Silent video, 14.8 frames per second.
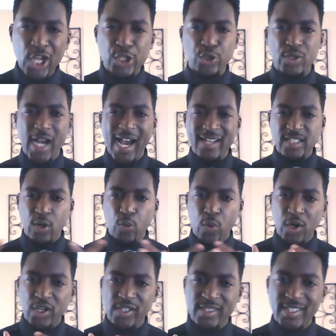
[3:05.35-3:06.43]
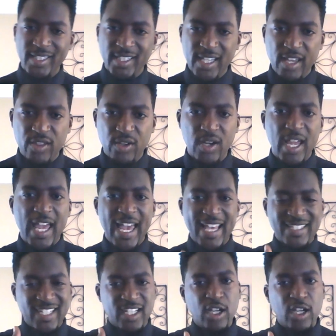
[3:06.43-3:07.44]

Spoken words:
You guys are working together as a